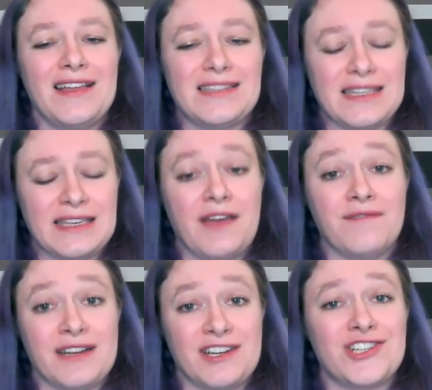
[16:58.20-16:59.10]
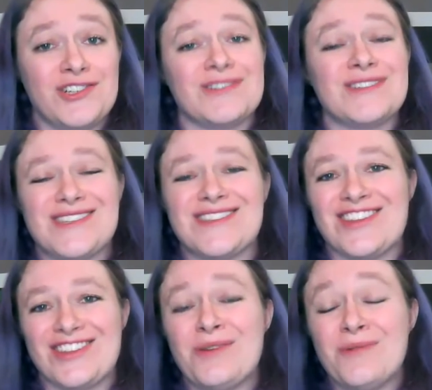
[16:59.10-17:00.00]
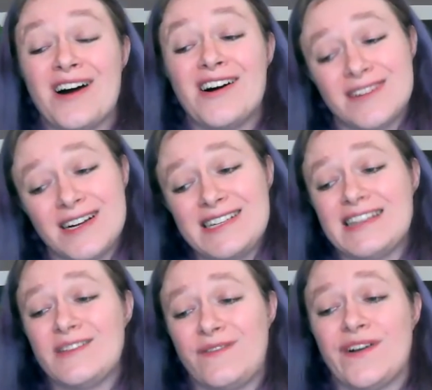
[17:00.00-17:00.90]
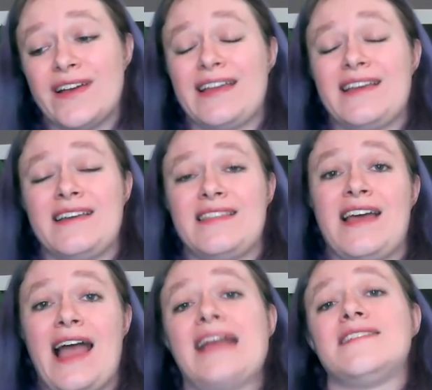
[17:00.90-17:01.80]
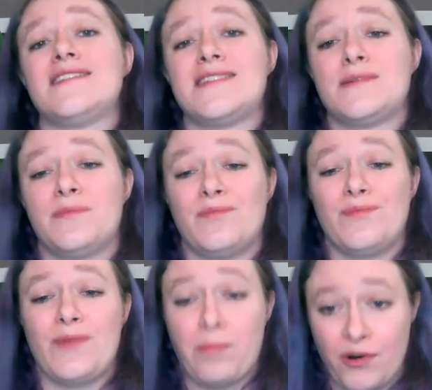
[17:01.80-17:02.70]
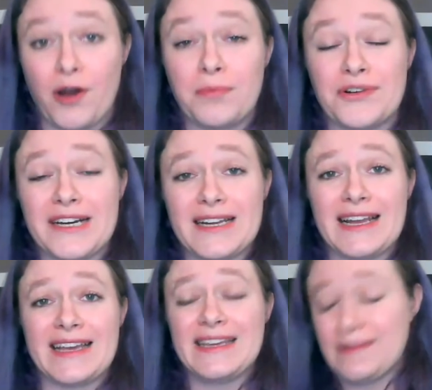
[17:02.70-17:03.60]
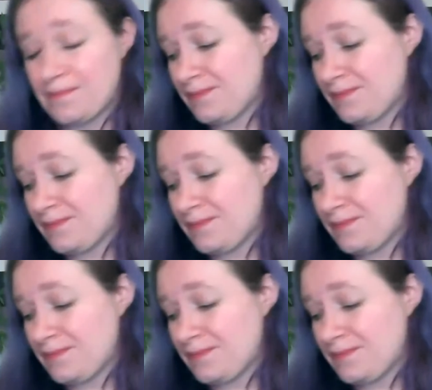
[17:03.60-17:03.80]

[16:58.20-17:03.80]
to get reassurance that you are identifying the ant appropriately,